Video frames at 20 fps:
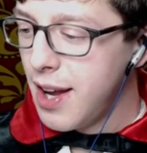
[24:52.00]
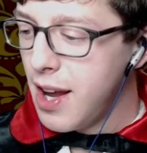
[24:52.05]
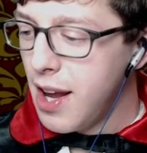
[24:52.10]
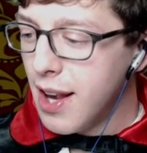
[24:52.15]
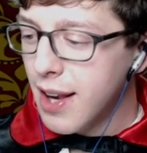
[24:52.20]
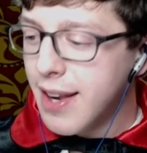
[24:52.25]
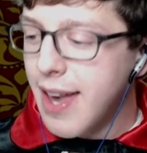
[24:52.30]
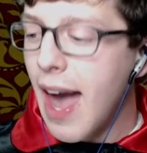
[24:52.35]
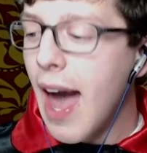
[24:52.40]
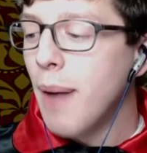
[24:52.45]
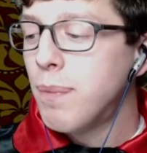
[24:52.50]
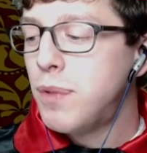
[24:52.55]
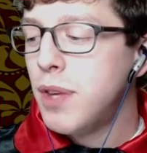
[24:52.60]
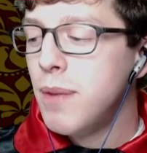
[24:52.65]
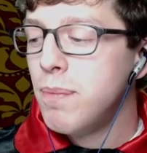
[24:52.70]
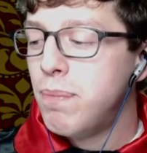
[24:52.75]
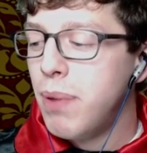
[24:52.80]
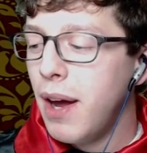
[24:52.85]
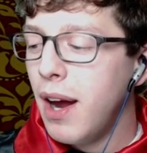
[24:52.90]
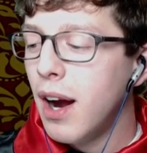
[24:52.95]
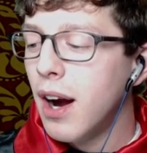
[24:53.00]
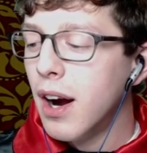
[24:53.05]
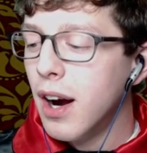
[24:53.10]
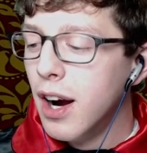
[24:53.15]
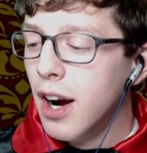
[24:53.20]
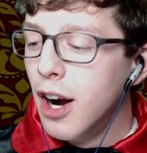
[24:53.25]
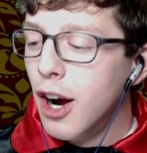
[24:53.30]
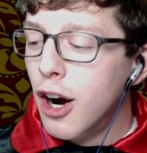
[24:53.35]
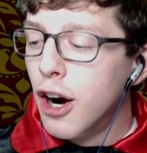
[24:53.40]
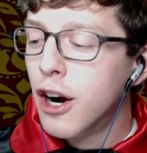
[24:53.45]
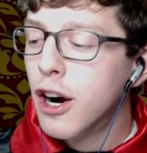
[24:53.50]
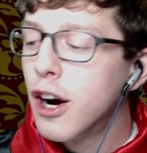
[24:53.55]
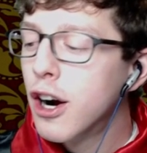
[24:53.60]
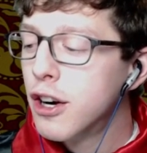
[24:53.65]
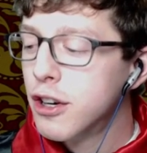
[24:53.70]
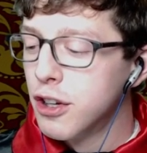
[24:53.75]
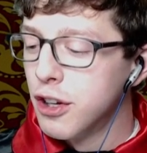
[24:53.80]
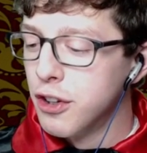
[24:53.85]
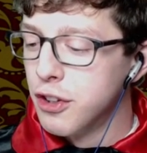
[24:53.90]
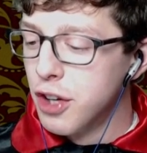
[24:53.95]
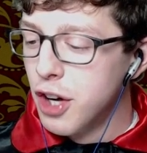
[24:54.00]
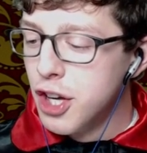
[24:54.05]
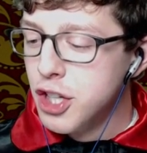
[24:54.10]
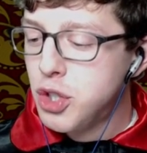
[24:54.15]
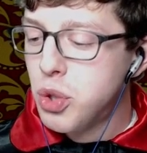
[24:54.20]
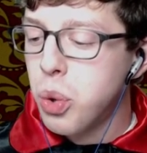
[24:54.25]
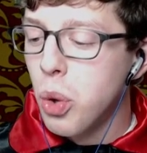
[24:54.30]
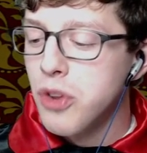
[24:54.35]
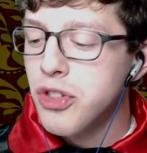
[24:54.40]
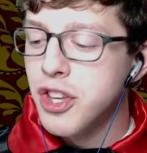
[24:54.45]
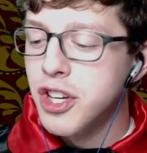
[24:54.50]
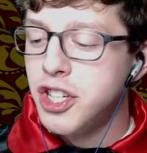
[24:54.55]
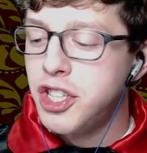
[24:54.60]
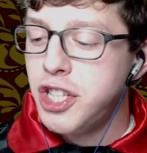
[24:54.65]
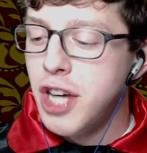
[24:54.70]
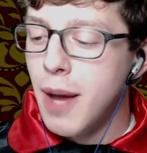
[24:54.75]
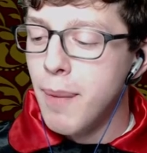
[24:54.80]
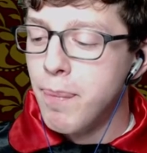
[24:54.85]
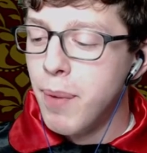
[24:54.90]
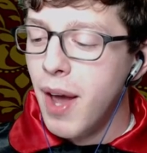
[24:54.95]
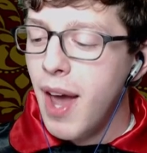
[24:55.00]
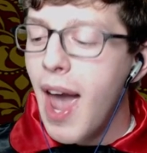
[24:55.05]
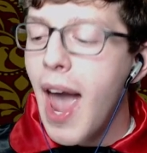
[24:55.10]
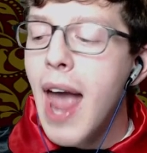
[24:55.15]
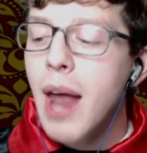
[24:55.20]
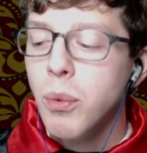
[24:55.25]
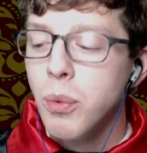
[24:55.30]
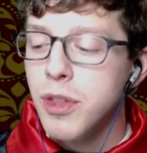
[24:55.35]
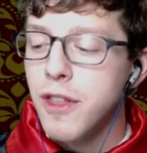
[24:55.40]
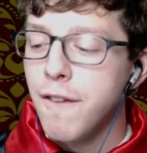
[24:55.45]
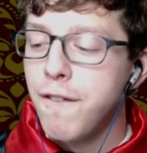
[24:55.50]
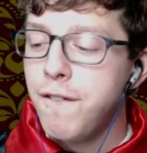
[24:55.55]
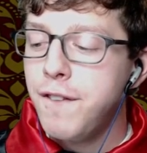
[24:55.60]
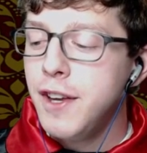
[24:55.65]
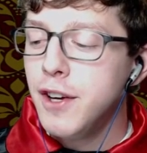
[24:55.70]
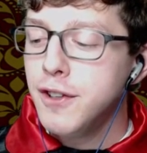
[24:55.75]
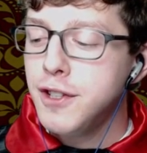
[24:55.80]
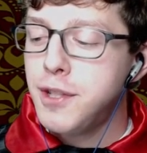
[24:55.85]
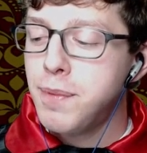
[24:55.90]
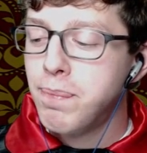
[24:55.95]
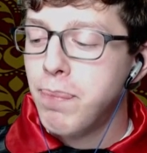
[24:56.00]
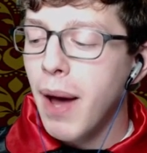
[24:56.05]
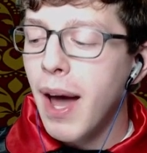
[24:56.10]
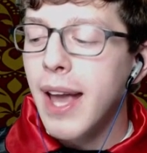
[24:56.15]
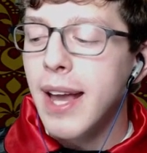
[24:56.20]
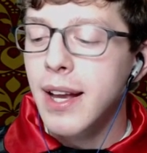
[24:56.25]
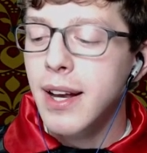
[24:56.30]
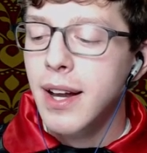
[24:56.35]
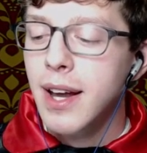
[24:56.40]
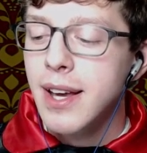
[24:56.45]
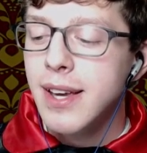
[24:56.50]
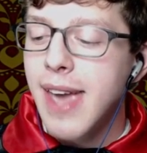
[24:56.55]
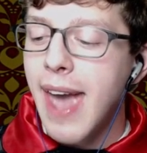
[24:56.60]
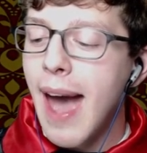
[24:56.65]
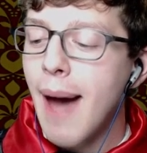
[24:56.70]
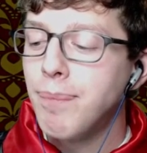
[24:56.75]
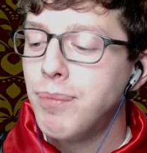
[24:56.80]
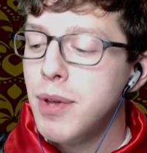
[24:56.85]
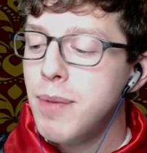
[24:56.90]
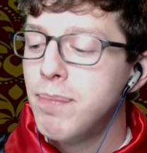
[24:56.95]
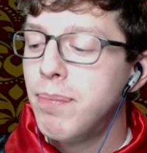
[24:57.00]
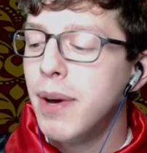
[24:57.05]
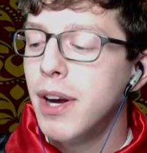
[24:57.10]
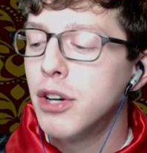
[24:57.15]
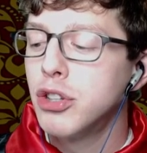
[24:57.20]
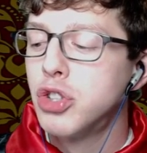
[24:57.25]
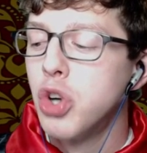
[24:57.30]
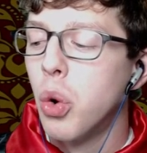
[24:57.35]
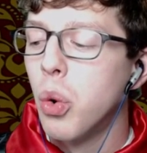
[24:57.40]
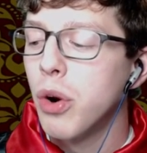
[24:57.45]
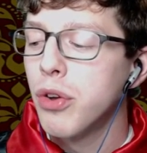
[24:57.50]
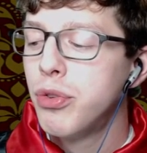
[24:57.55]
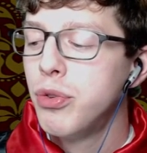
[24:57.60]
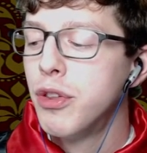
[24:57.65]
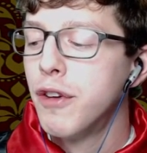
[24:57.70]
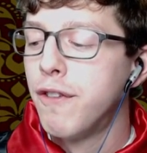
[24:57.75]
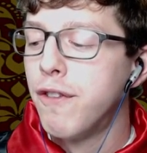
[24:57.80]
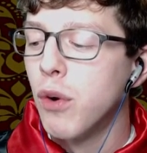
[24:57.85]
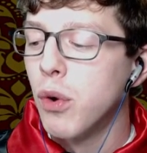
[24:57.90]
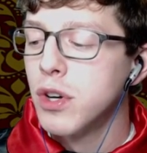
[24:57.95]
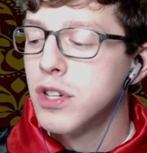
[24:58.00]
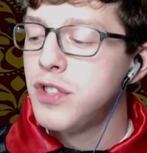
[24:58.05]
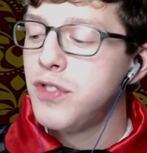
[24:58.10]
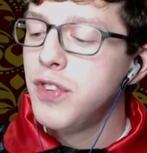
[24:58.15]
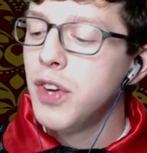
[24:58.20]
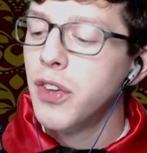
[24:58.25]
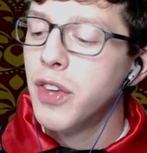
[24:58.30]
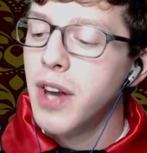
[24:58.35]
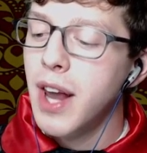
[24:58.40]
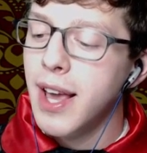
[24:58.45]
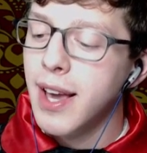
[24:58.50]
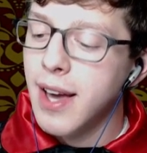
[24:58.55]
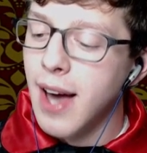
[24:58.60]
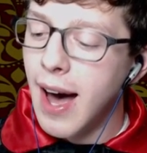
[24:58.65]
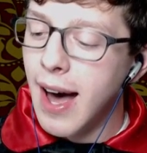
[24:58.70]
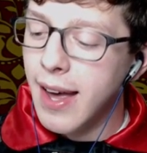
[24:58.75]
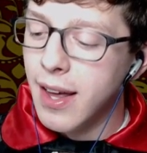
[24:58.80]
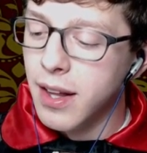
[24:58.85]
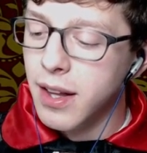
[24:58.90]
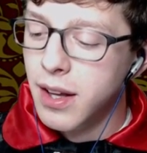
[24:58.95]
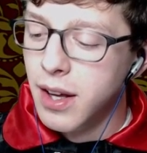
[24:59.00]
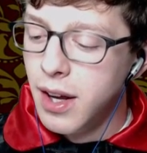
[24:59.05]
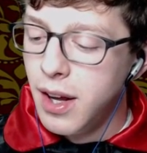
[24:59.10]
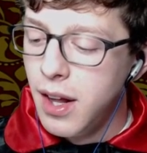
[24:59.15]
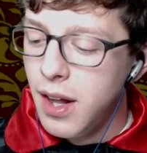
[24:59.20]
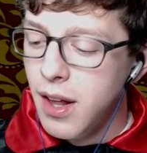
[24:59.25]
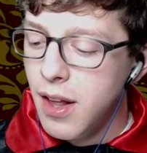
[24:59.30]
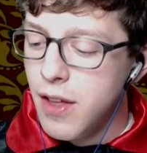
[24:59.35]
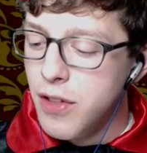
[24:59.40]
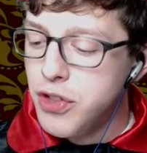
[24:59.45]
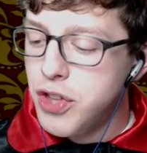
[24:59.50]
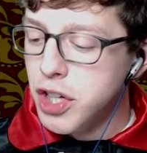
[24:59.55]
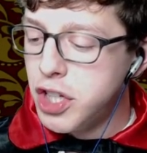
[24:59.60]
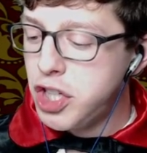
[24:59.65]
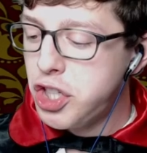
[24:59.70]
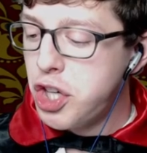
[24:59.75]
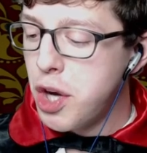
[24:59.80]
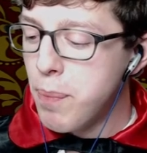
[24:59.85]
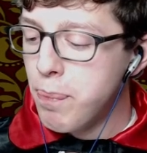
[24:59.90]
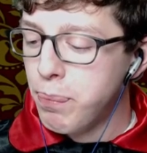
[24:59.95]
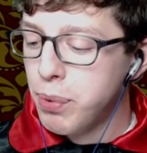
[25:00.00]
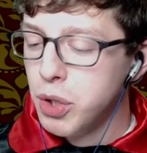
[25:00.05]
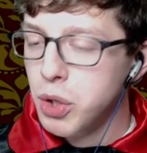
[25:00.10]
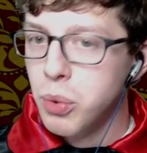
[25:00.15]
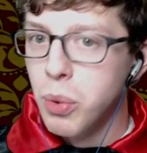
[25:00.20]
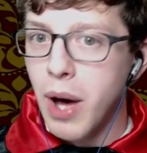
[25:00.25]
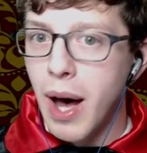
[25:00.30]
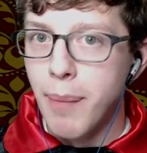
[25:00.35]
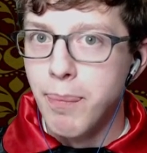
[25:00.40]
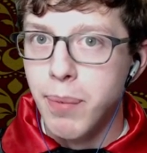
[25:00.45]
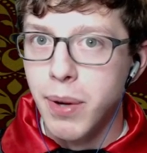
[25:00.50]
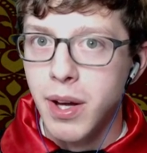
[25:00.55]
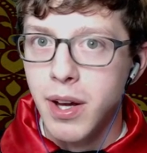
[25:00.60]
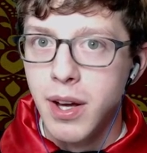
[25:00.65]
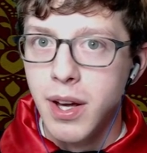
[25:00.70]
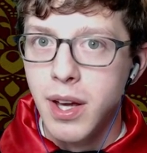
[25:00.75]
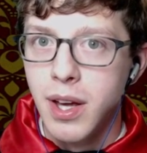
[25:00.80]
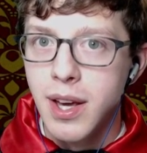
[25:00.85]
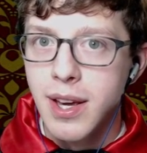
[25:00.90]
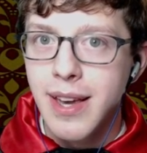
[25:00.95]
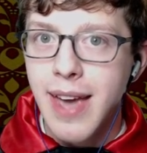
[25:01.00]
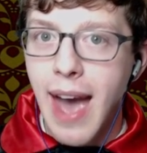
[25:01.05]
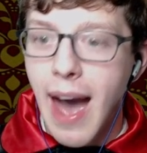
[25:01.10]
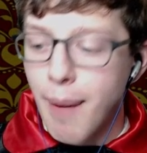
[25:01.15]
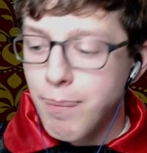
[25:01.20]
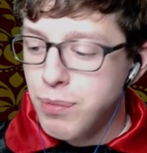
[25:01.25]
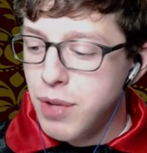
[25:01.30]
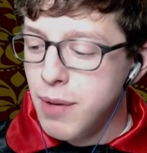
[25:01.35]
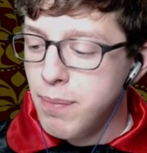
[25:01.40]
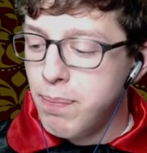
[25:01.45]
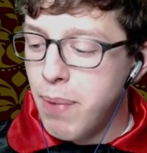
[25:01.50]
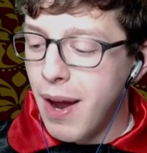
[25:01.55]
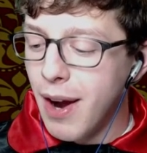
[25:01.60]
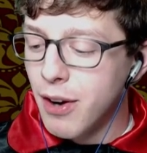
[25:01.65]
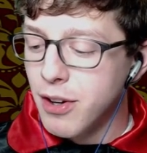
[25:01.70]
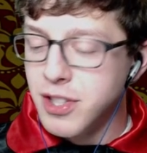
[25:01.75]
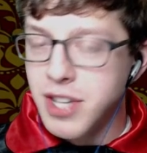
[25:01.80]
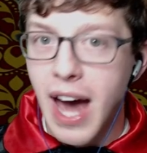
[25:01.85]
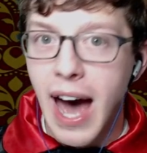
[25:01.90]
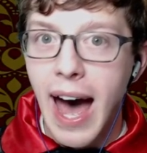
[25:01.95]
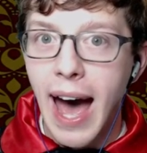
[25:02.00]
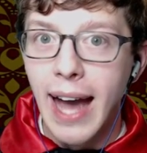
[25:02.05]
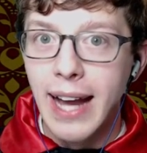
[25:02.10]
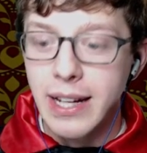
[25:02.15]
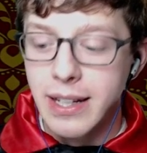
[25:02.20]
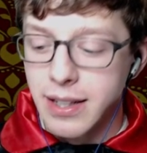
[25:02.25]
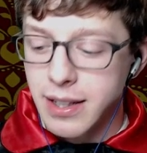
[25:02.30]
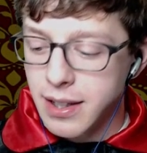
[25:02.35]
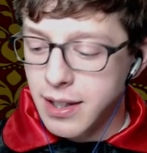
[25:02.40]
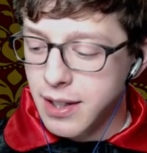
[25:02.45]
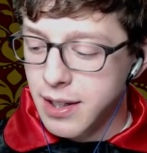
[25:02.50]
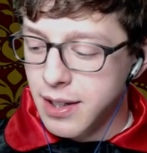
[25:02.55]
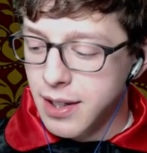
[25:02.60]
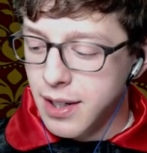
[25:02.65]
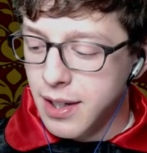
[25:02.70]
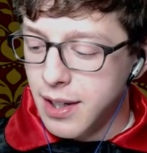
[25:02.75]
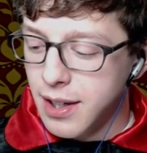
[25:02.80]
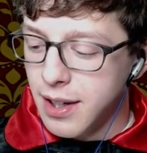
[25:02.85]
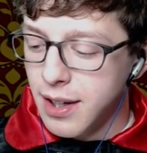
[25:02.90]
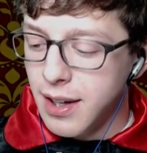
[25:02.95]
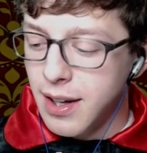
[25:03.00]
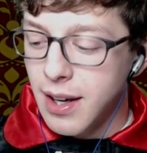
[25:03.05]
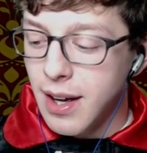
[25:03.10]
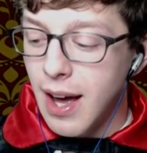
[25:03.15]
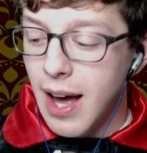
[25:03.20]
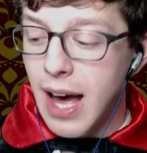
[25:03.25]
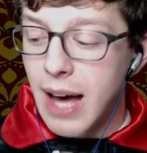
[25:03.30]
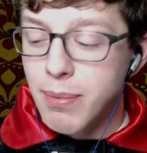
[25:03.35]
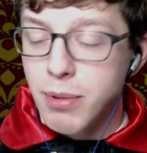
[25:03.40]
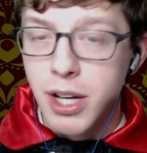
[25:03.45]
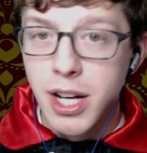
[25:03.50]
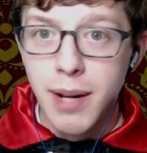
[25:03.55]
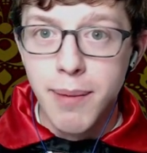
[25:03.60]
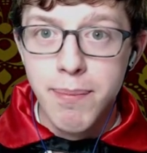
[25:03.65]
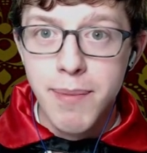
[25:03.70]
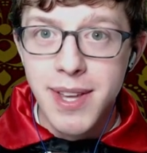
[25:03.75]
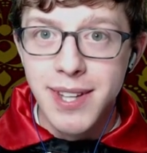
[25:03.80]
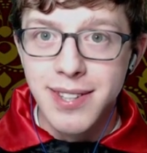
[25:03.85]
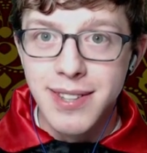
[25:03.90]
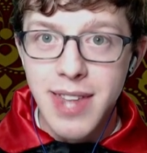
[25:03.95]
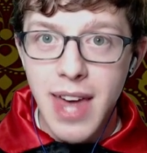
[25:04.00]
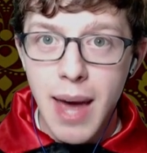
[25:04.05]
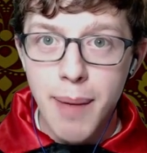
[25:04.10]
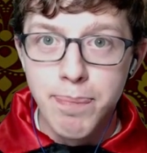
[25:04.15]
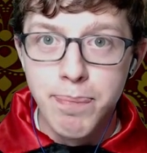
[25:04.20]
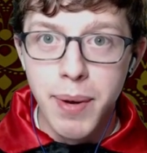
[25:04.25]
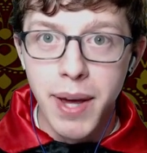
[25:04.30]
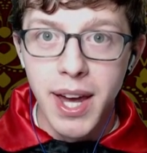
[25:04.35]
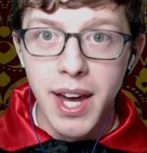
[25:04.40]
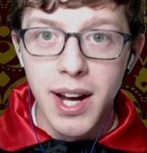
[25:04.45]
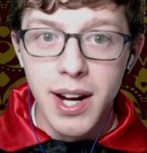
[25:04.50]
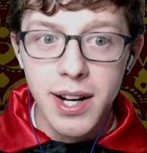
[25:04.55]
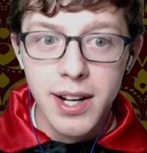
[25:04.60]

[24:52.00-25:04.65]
Captain Bear hurtled toward the ship, and with a fierce bite, Captain Bear tore through the force field and ate Kyle. The ship blew up. Captain Bear died. "I'm gonna miss that bear,"